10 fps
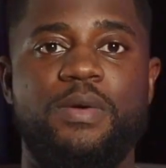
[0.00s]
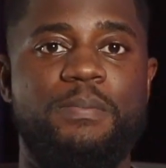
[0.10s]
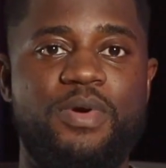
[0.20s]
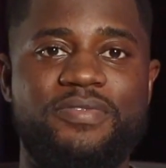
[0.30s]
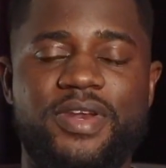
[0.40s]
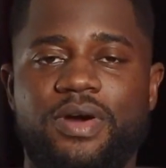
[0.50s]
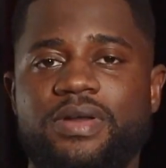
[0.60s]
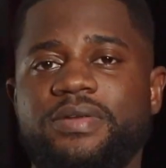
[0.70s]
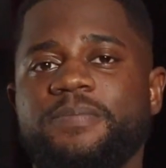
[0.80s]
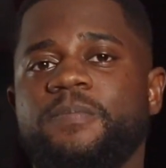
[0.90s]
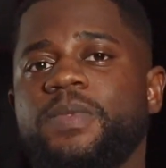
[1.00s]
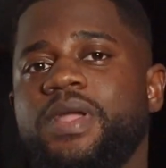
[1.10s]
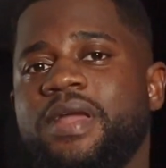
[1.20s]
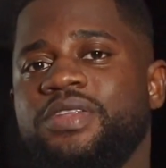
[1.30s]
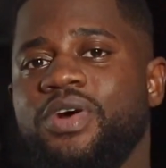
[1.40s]
Moving on,
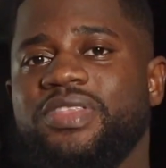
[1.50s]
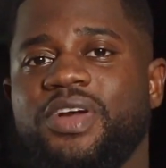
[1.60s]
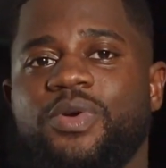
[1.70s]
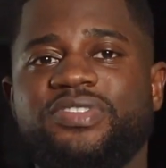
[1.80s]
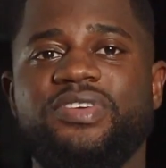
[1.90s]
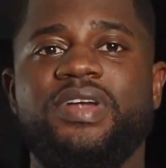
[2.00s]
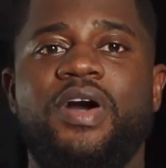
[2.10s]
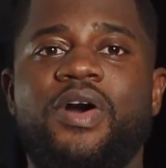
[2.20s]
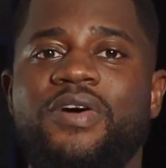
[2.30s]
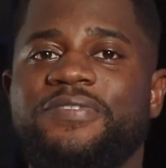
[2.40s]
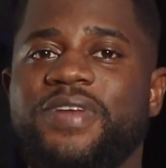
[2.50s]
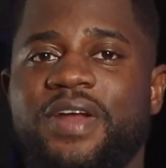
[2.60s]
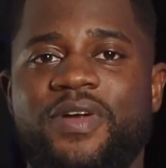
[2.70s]
Another question that often